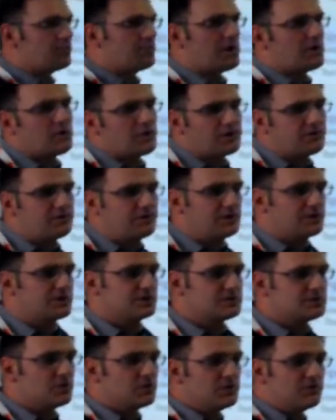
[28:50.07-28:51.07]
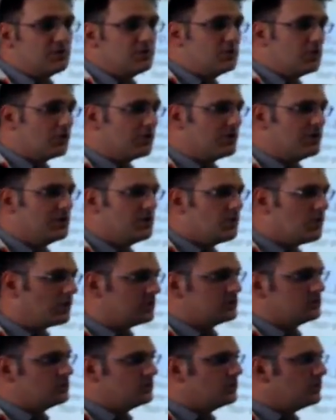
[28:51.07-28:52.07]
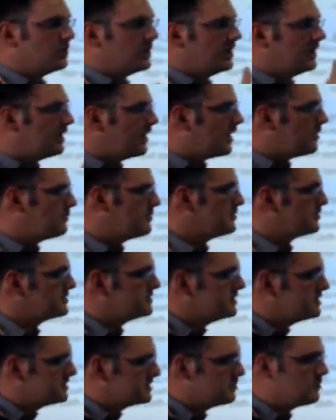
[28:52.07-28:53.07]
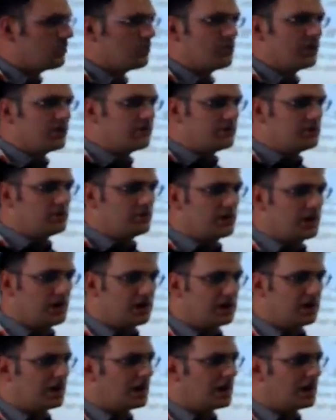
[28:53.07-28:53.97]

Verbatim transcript: power efficient. So if you don't really want to heat up your system or whatever, you can